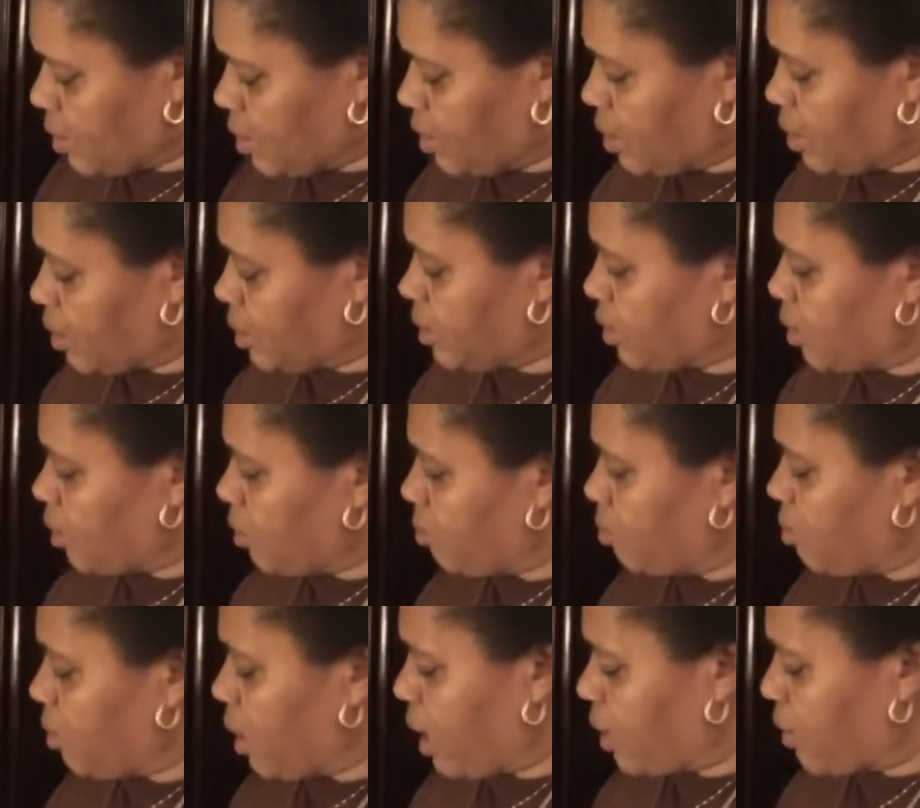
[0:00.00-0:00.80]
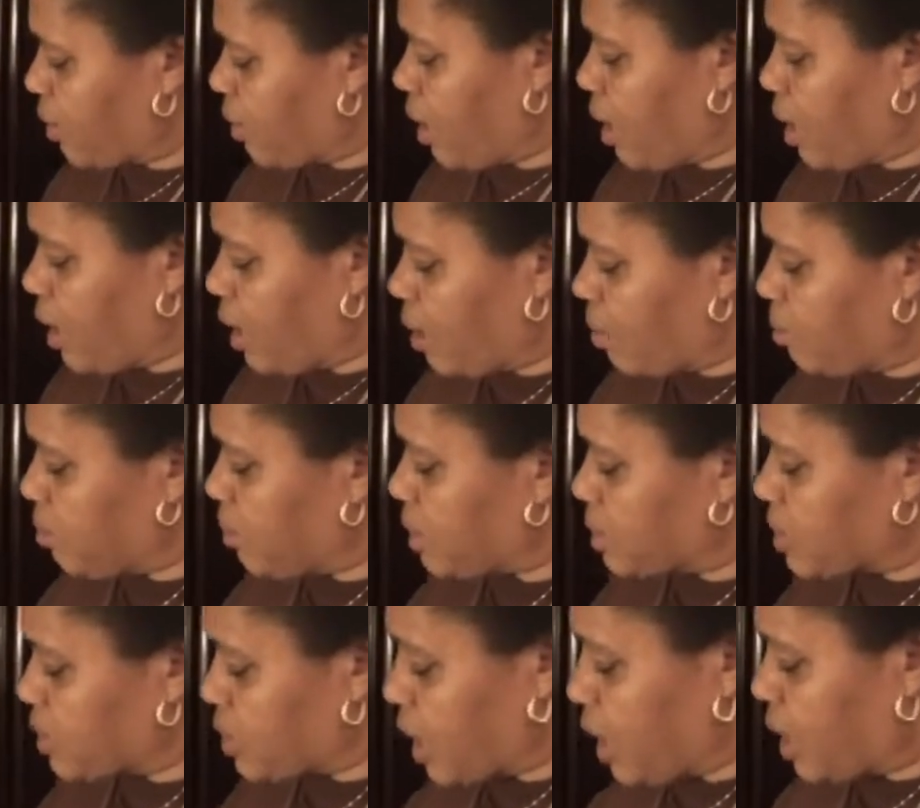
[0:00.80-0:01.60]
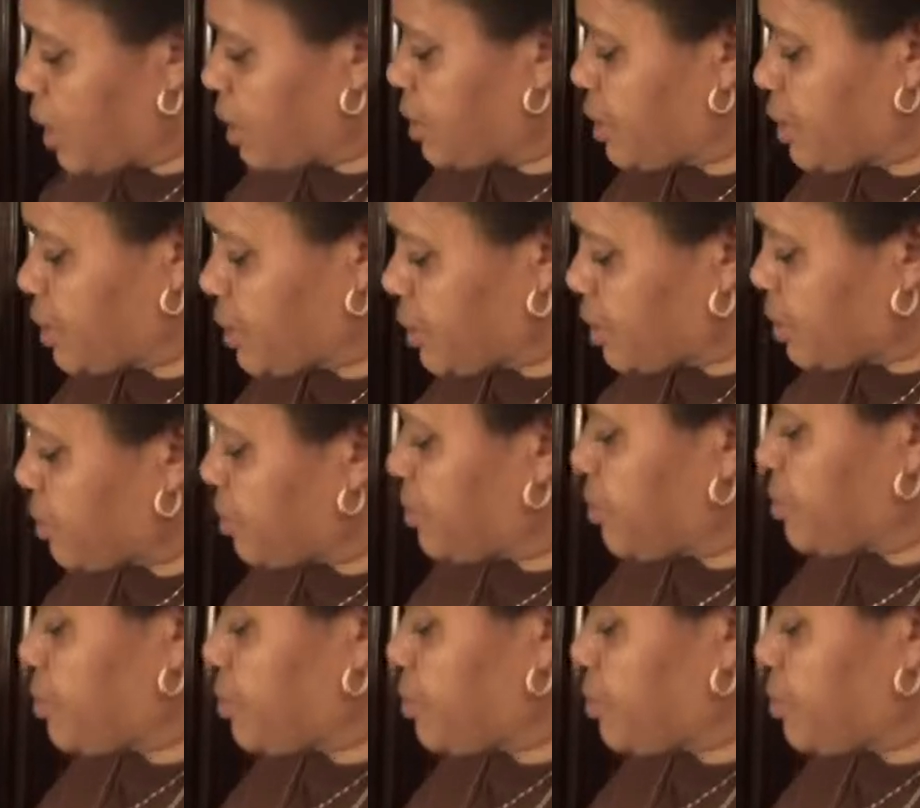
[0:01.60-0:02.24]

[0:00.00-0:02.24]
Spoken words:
And no matter how much I cook,